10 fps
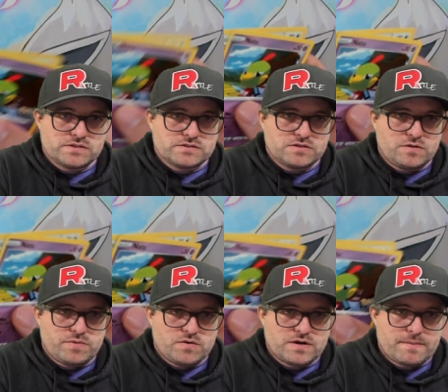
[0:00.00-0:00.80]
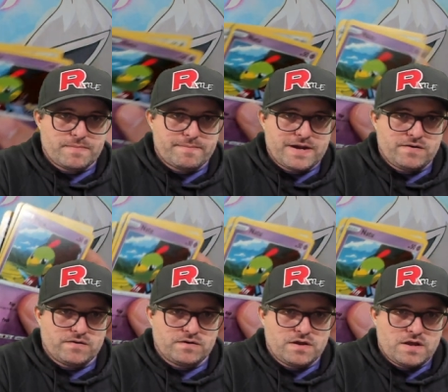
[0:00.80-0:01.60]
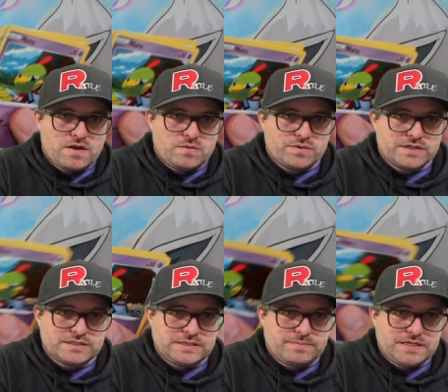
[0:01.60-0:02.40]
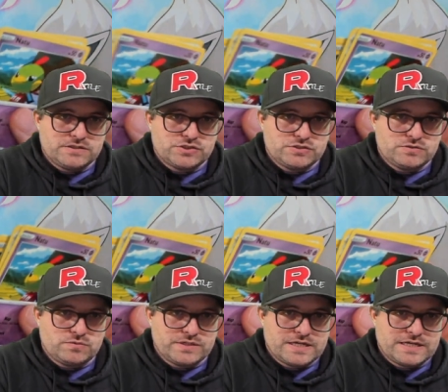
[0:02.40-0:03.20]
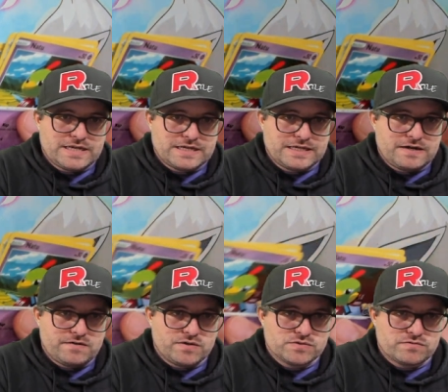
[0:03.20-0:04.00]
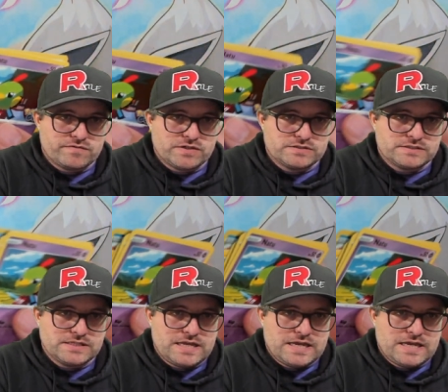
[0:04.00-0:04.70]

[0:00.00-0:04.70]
Slowpoke, Babarro, we got the Pikachu, we got a Gyarados reverse,